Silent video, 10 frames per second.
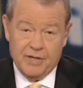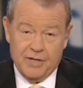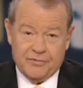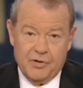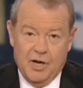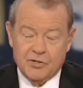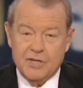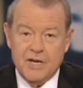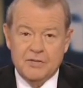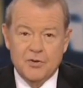There,
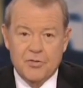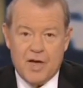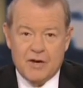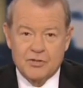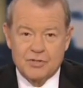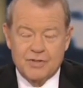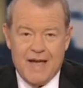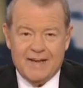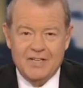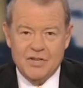382,000.
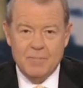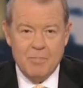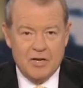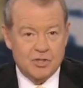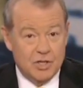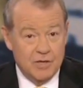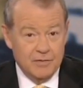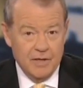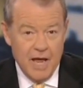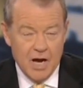That is a measure
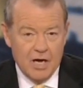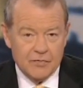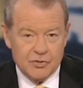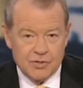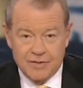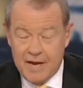of layoffs.